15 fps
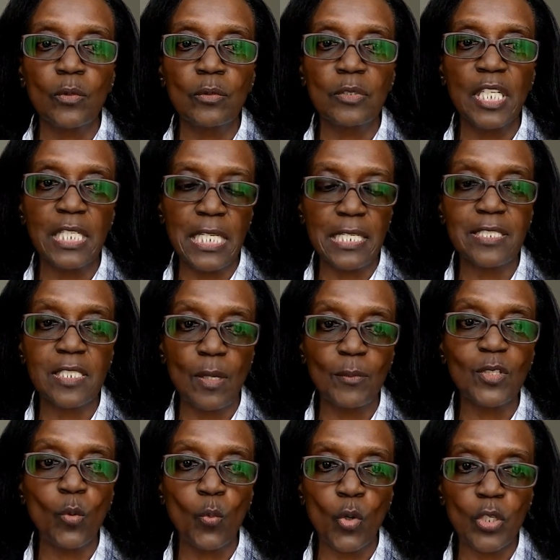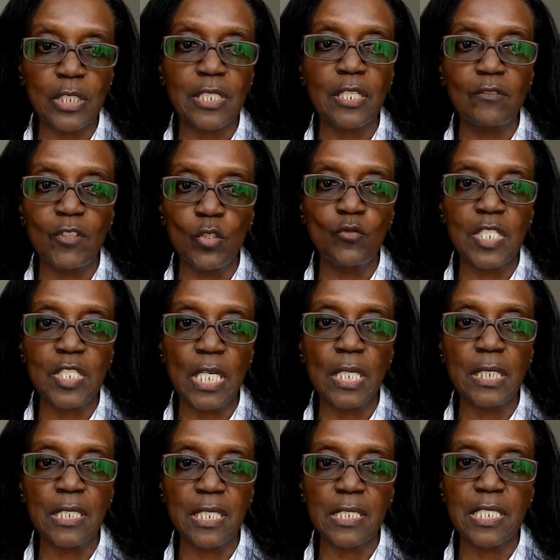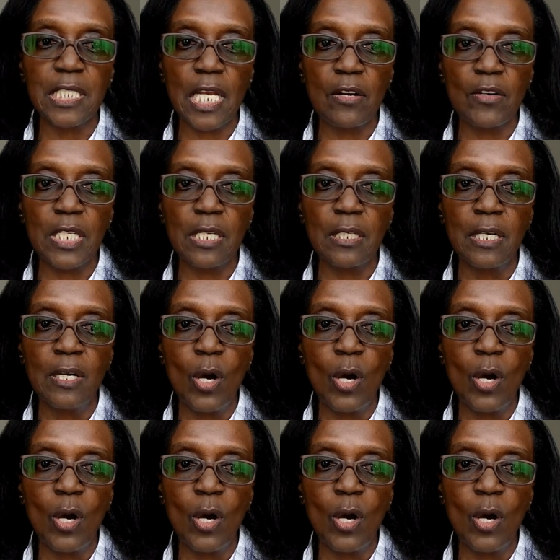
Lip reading: looking at some of the work that you've done in this area?